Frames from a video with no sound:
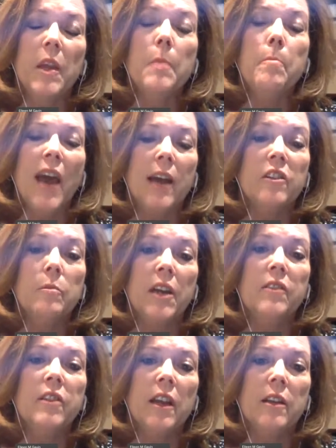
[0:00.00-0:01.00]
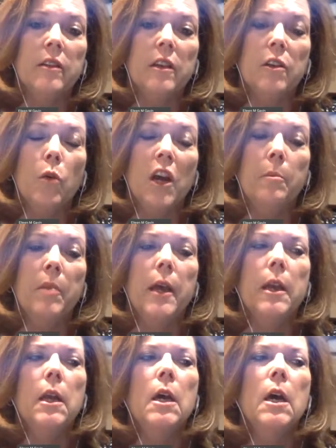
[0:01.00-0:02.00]
impacted by Sandy quite a
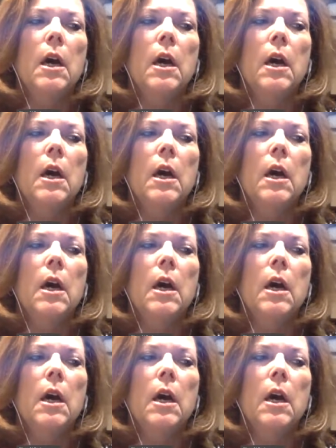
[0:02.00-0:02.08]
bit.